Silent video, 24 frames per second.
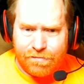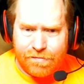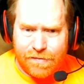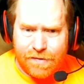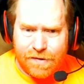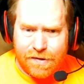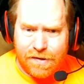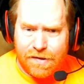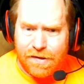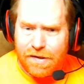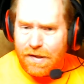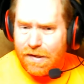
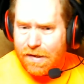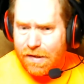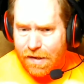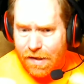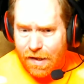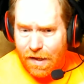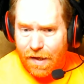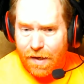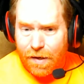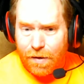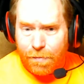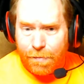to
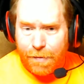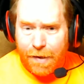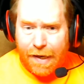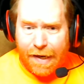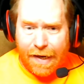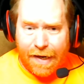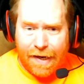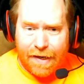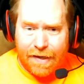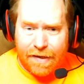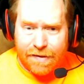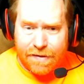declare me
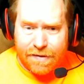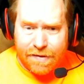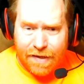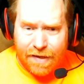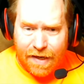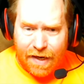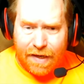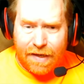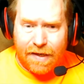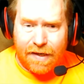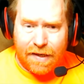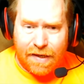as
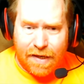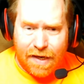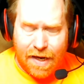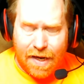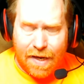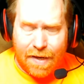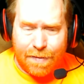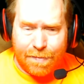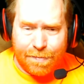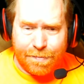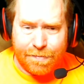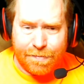
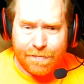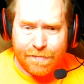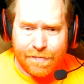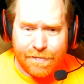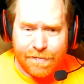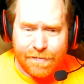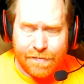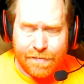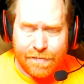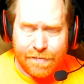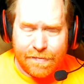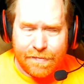handicapped
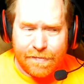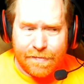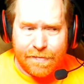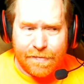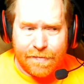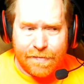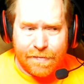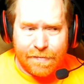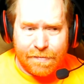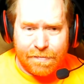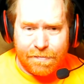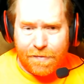
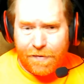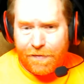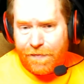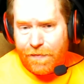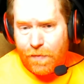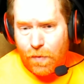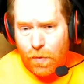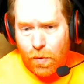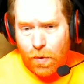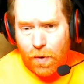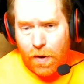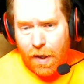
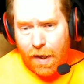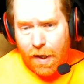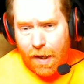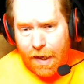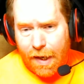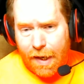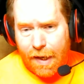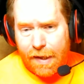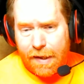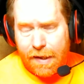before I